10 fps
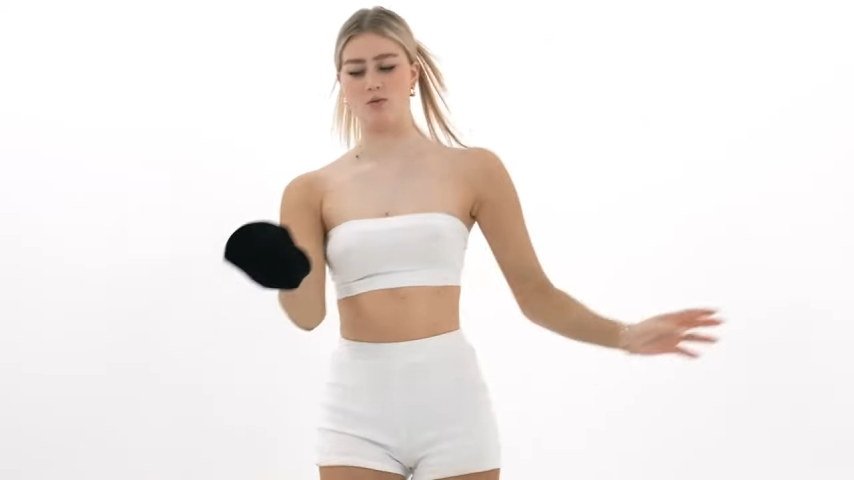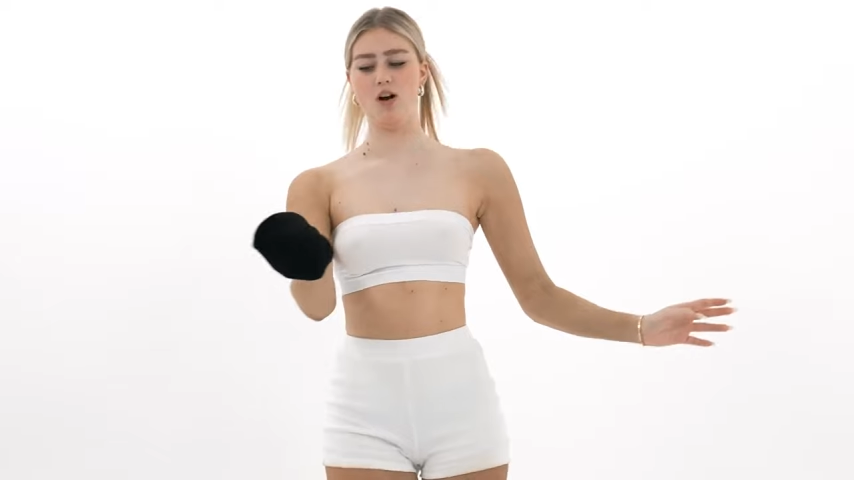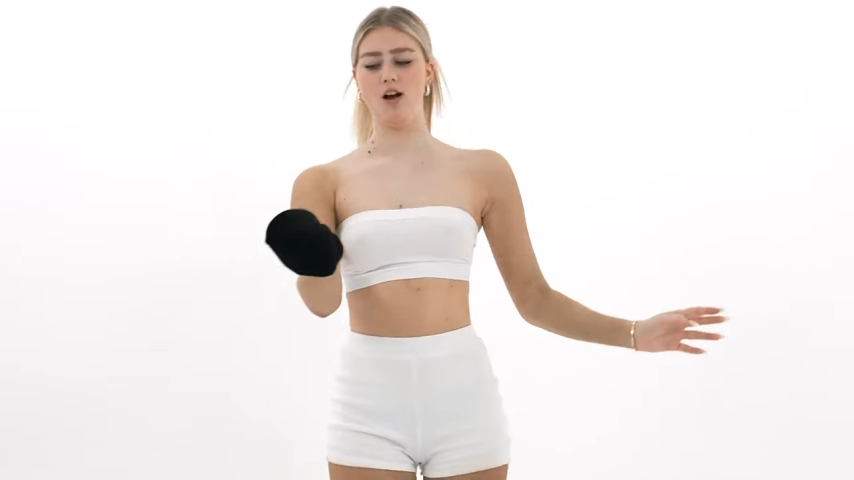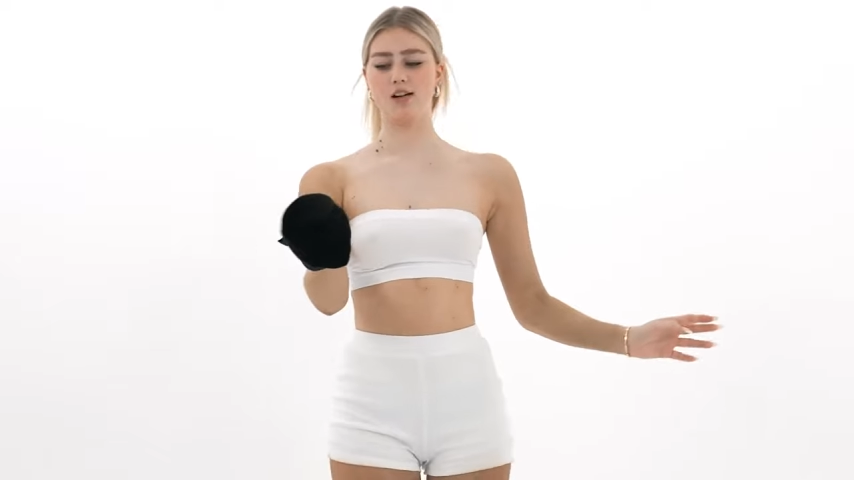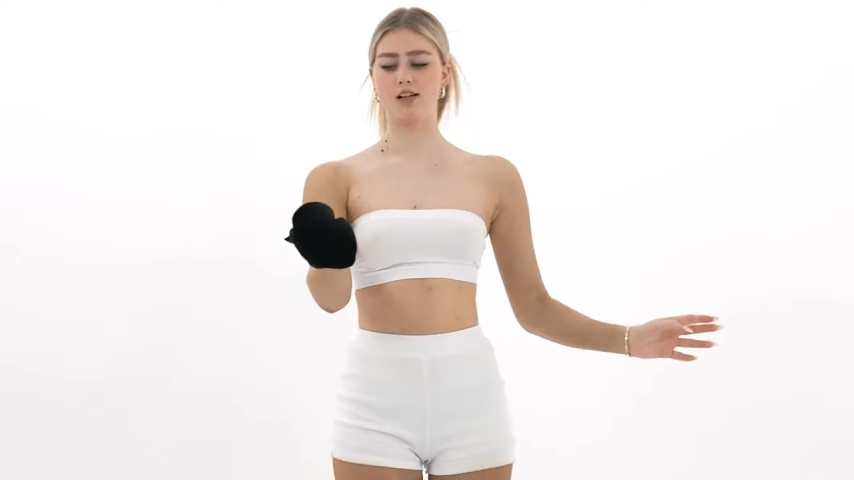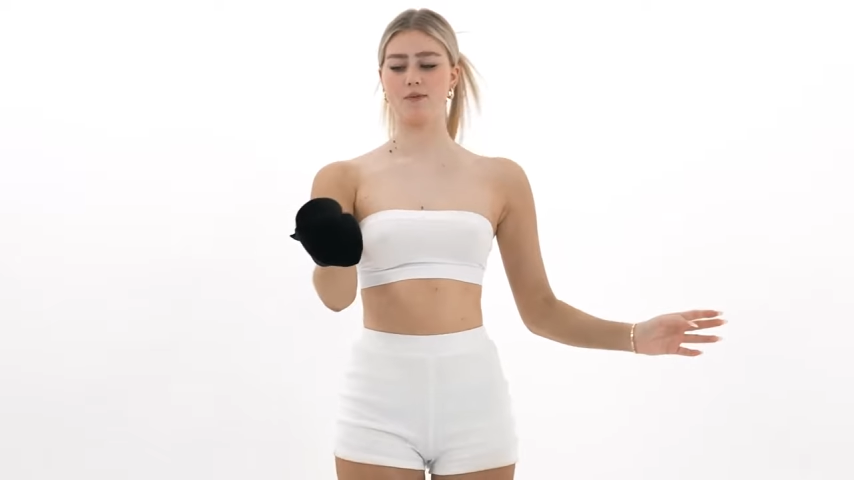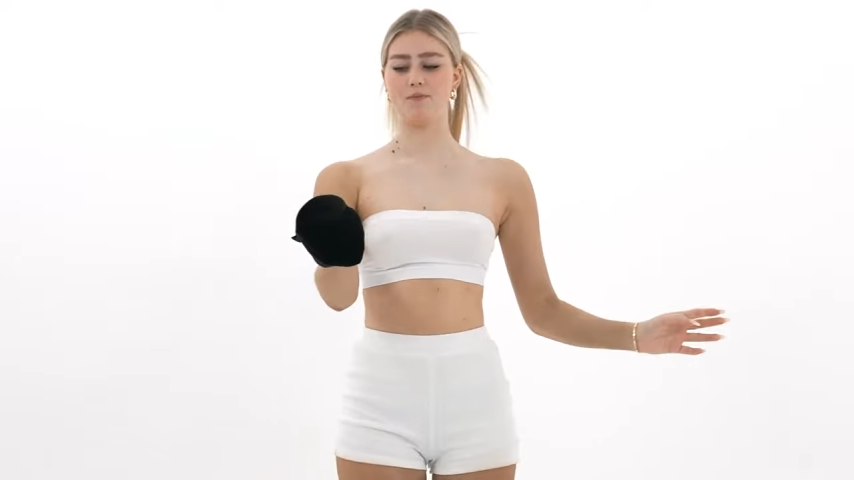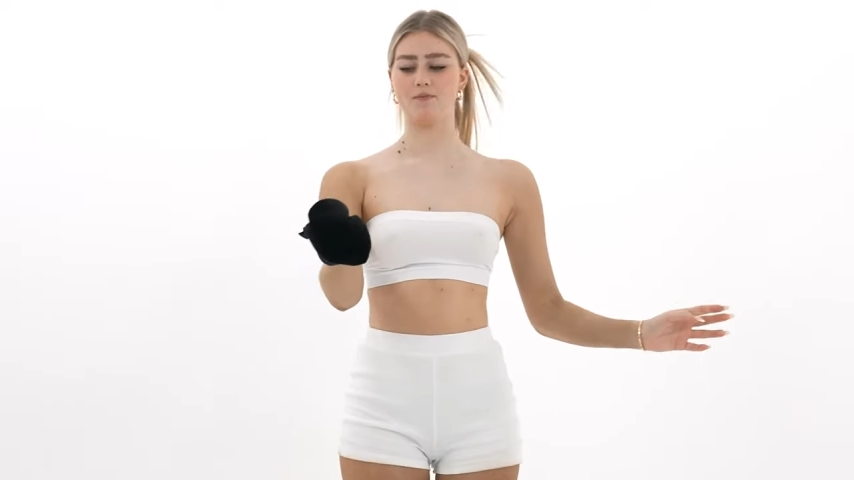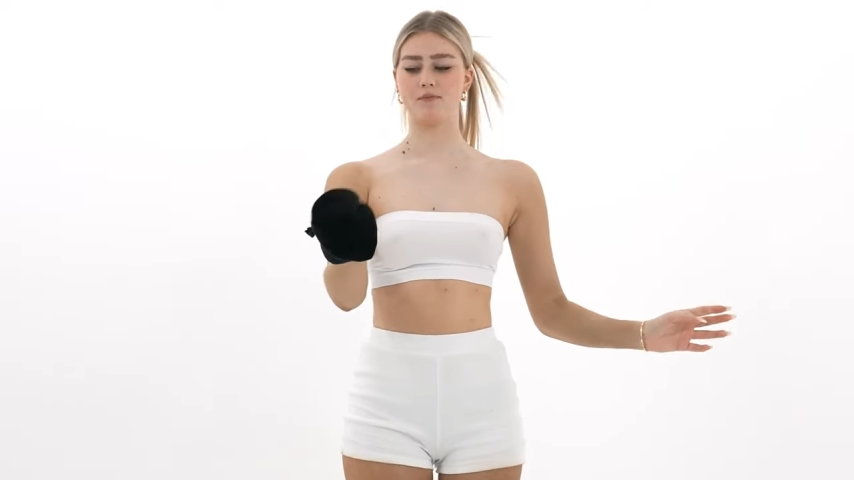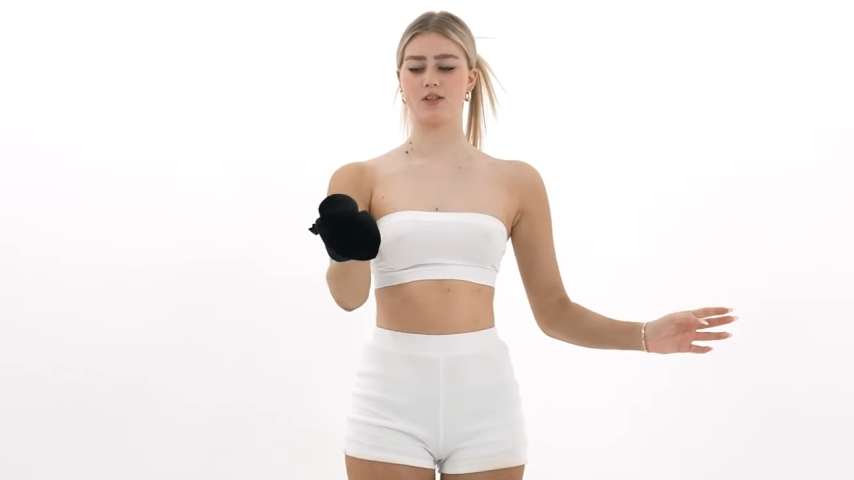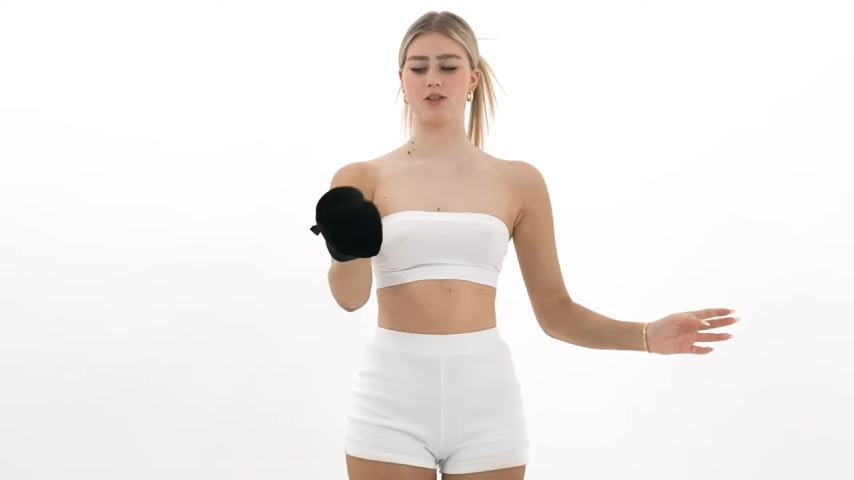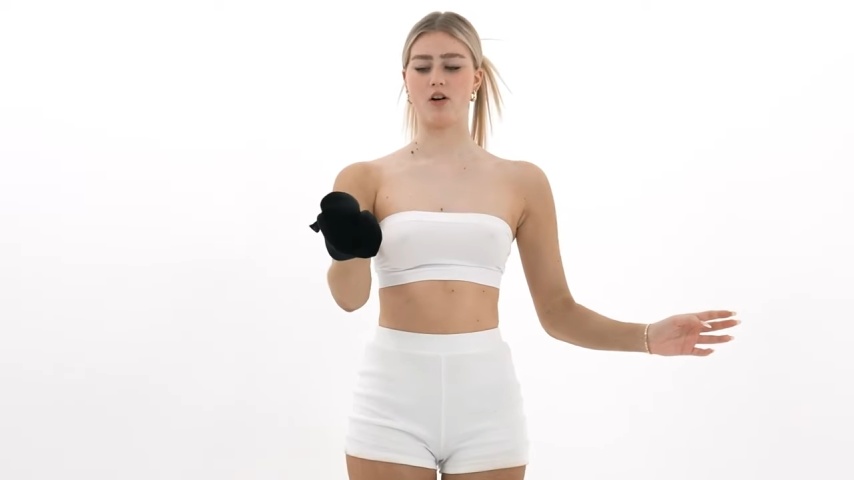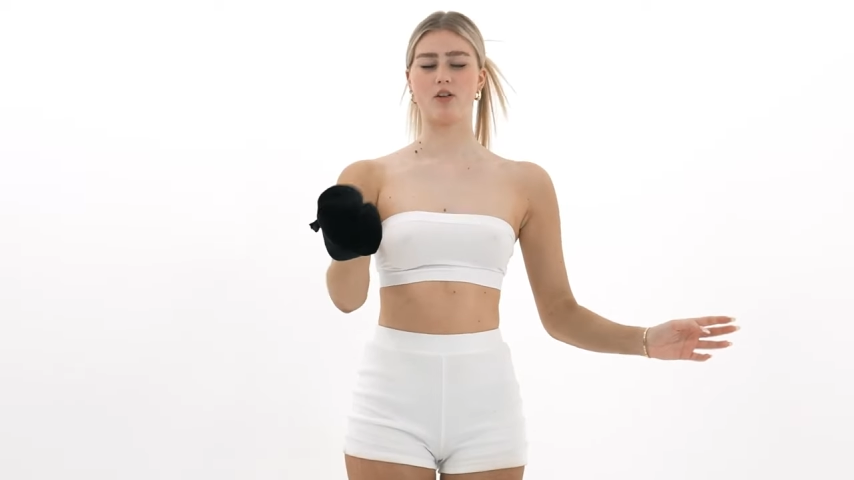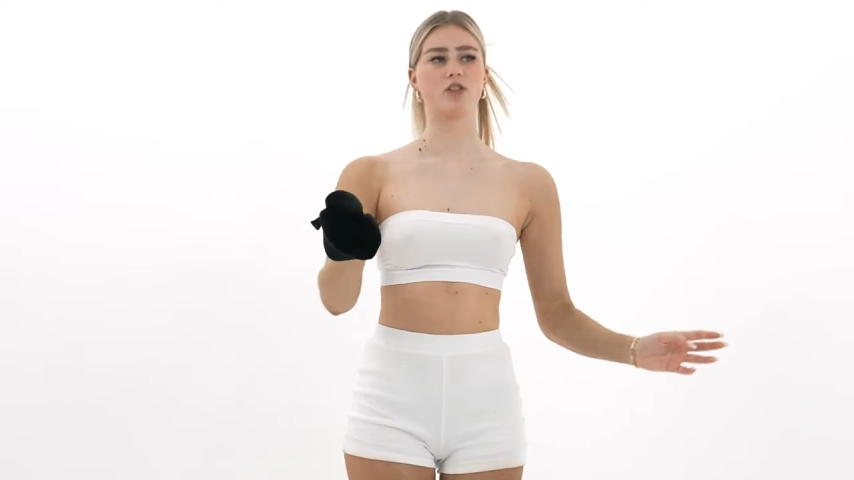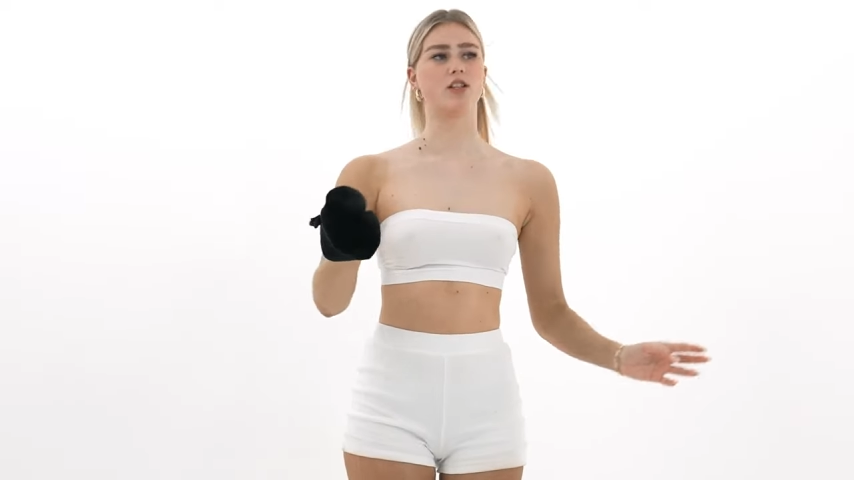to work.
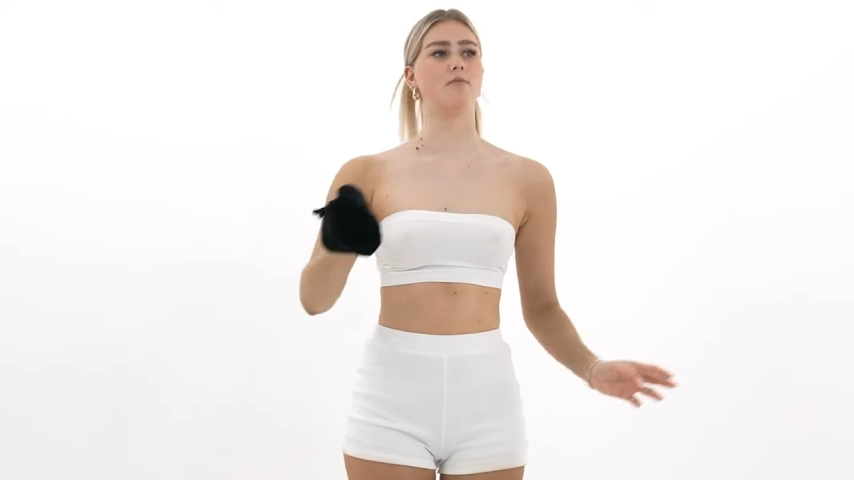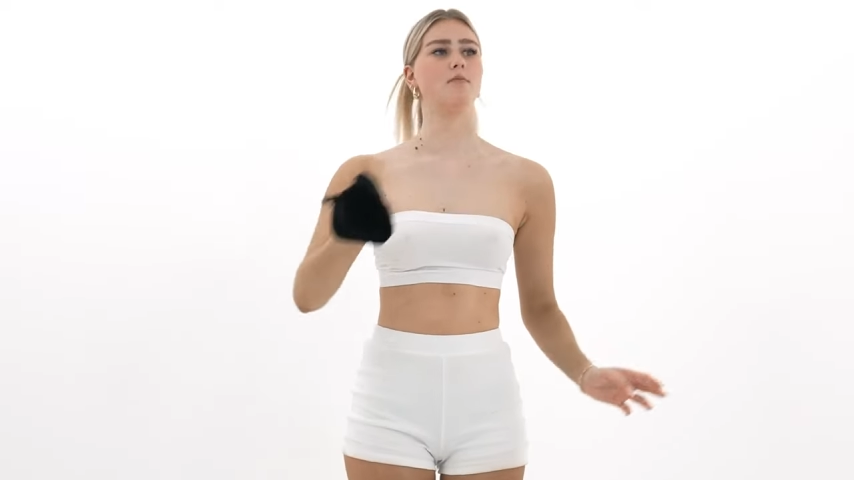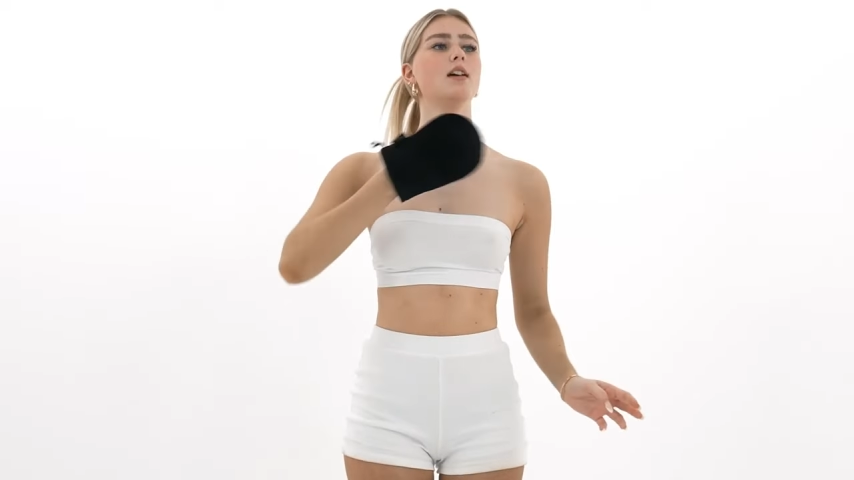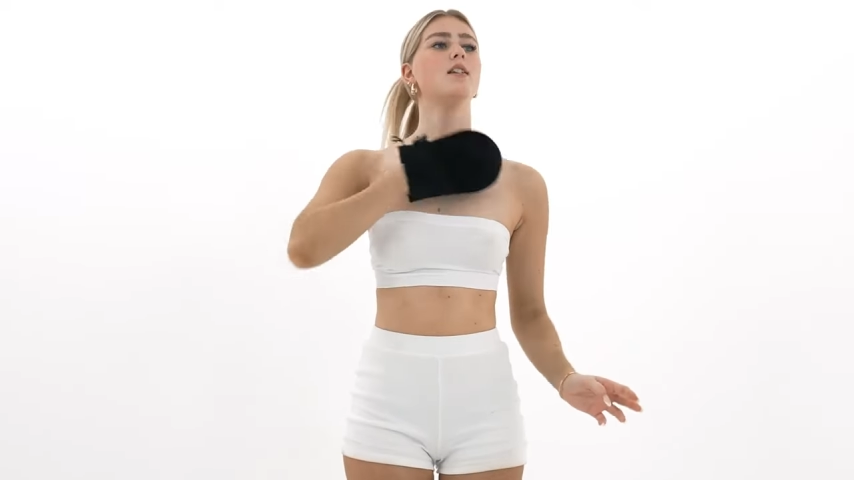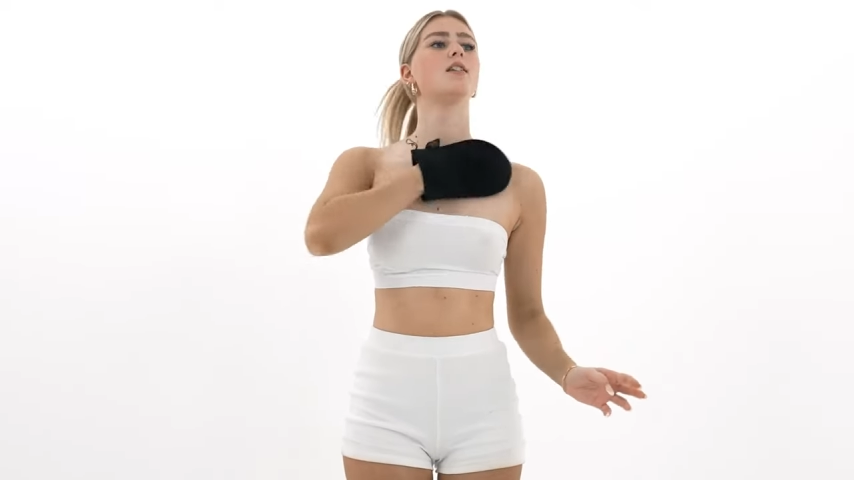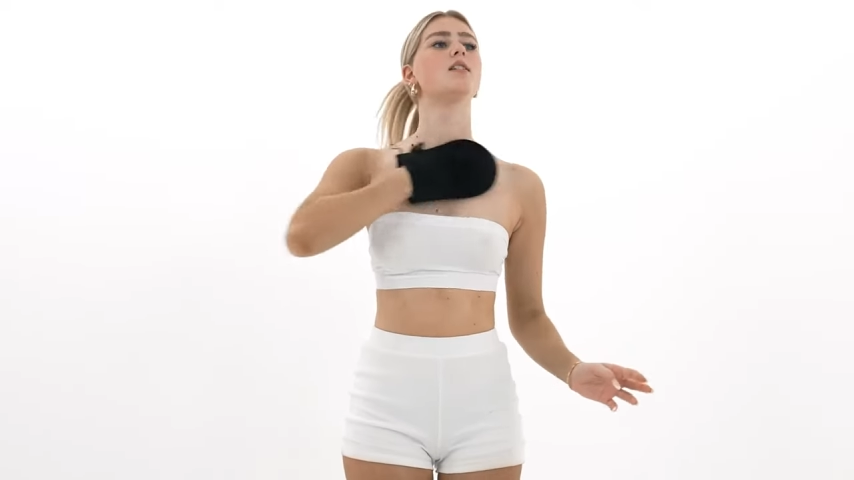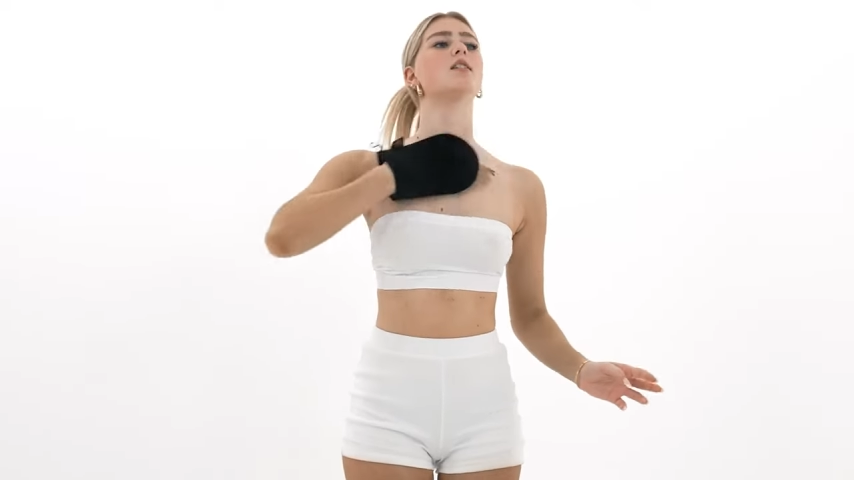Scrunch the mitt